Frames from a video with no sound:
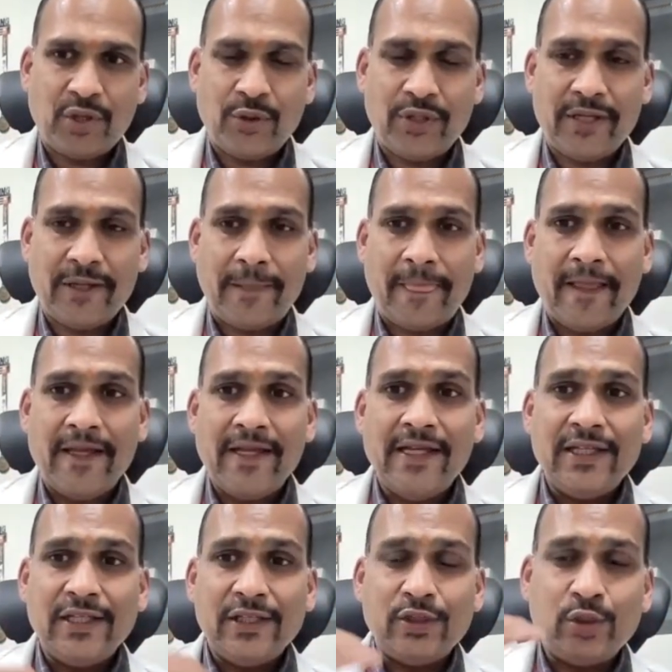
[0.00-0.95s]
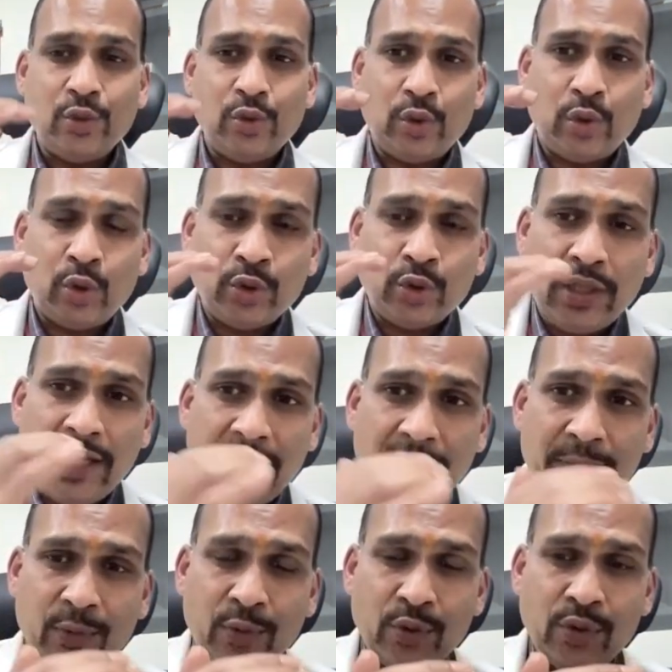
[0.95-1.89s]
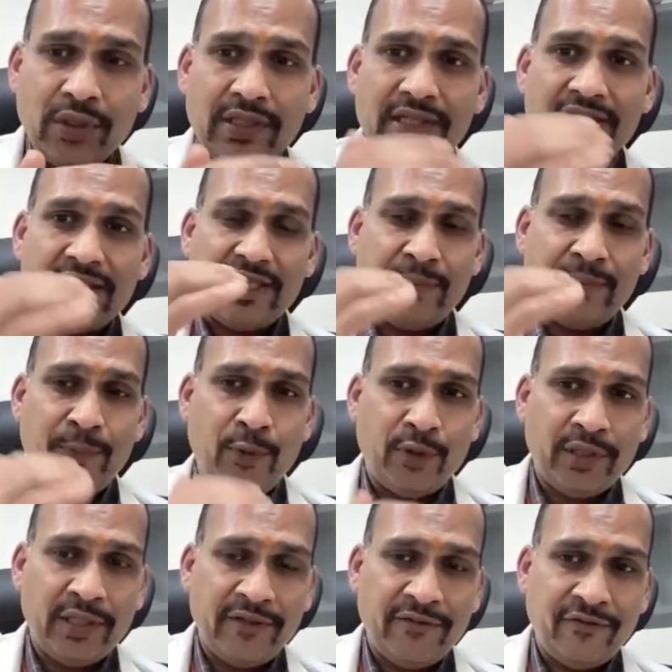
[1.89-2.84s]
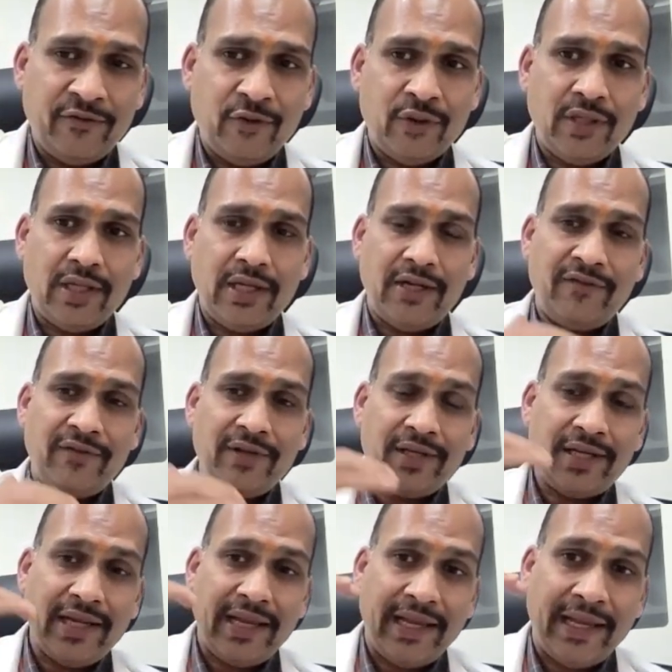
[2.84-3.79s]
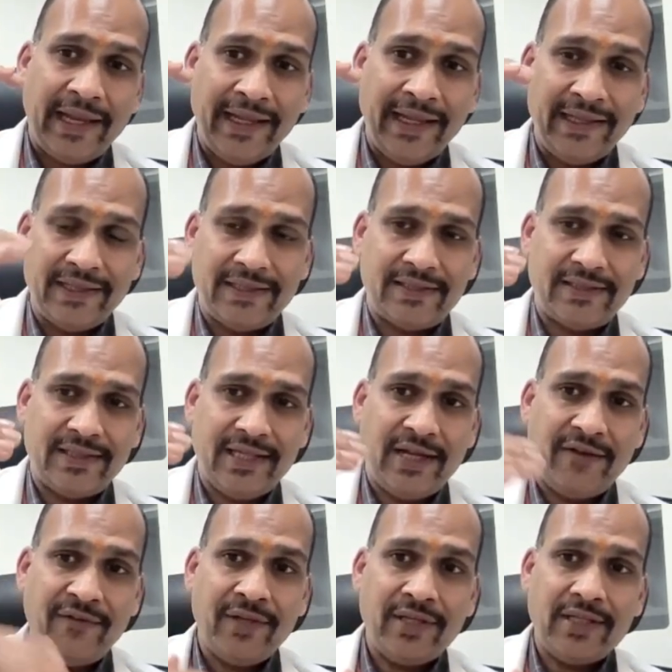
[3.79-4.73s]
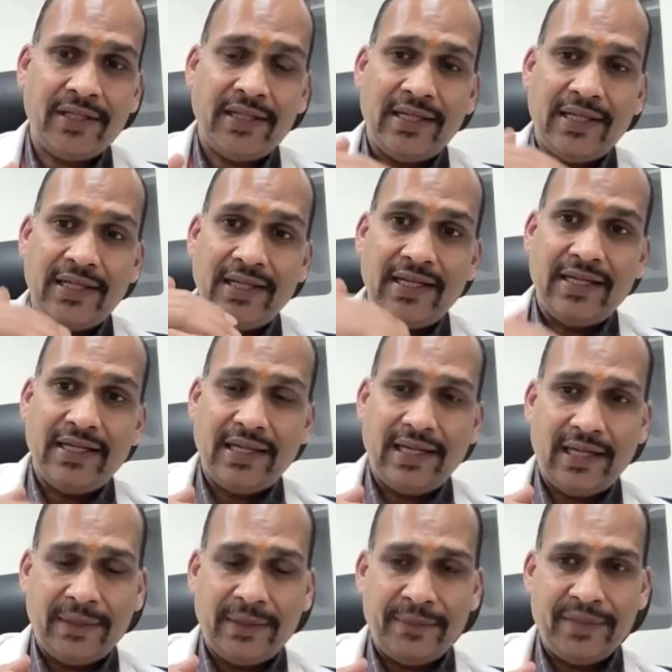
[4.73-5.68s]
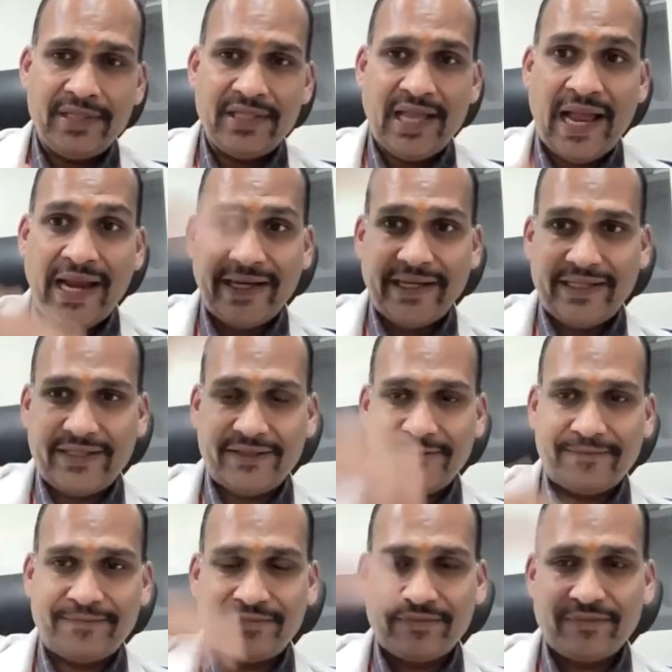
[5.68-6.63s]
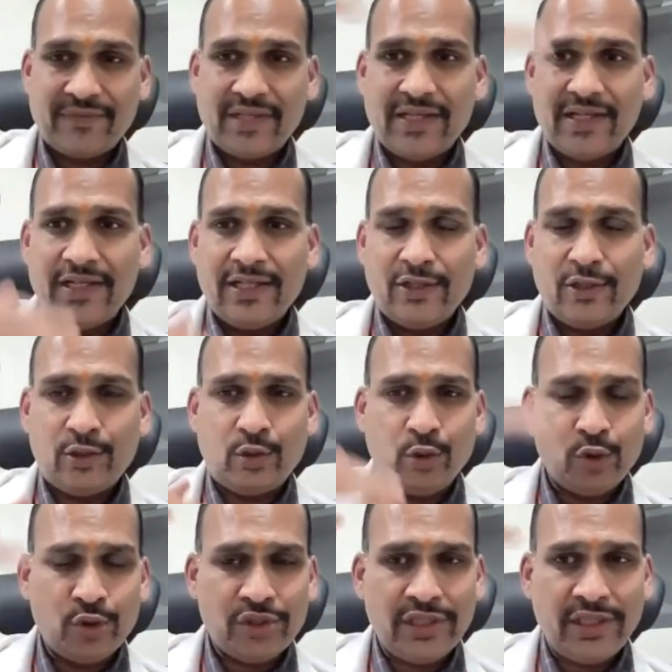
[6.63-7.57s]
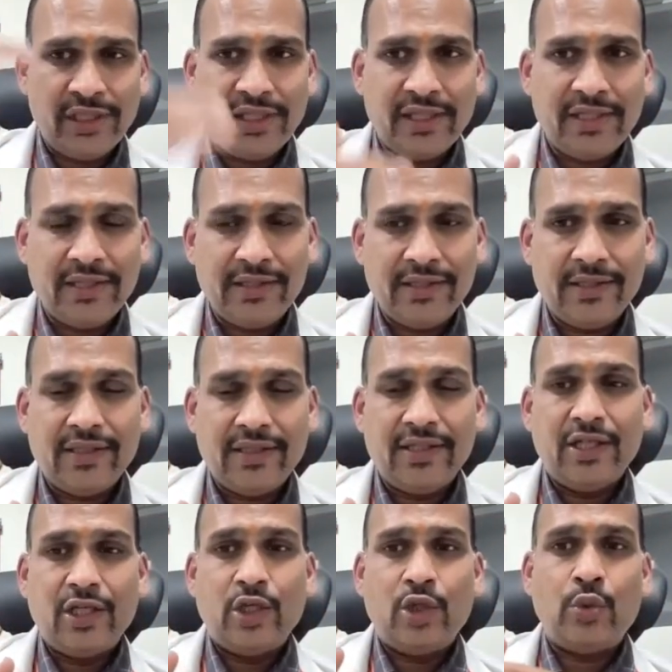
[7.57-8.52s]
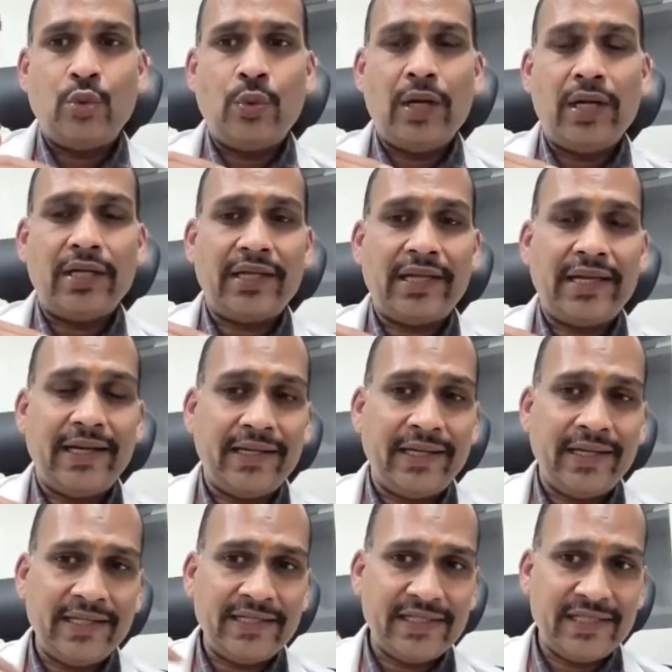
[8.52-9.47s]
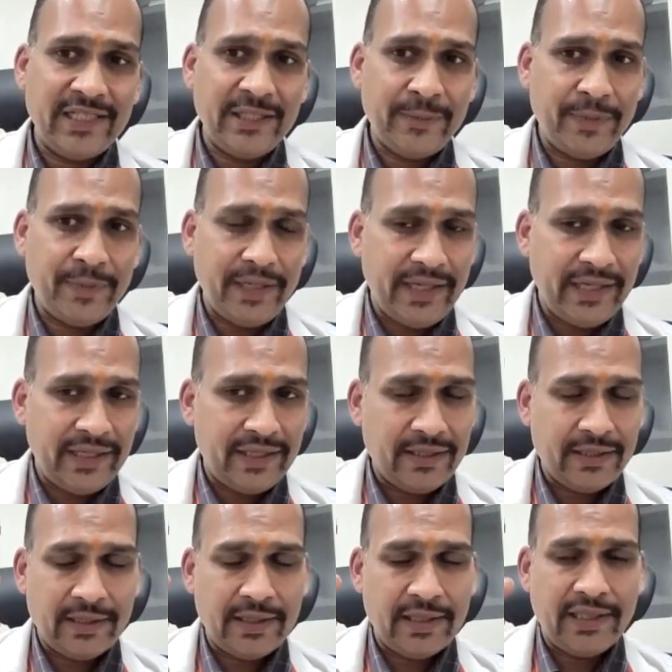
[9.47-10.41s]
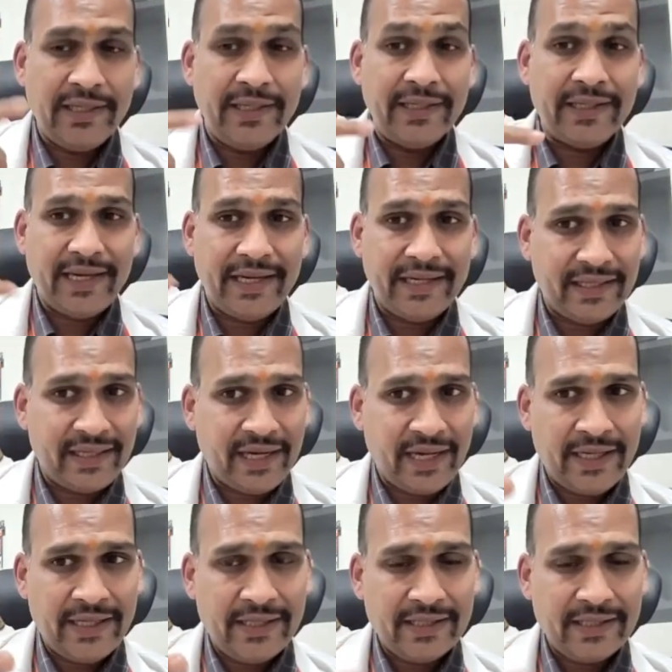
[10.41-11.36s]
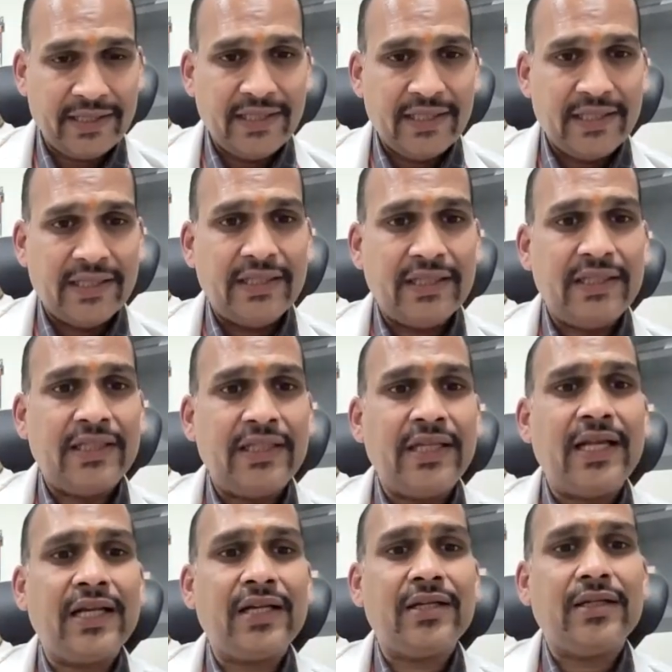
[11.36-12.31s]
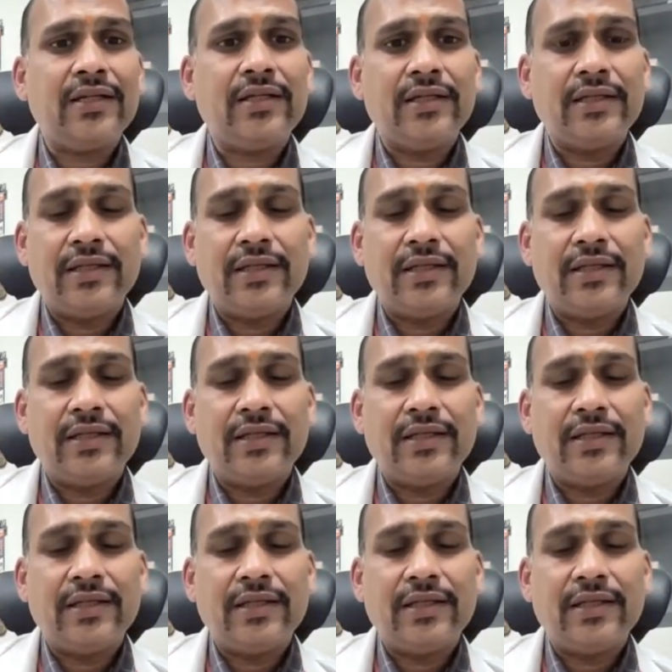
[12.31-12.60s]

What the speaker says: Okay. So growth hormone is important for our health, our means height. So those children who are getting sleep at late at night, they are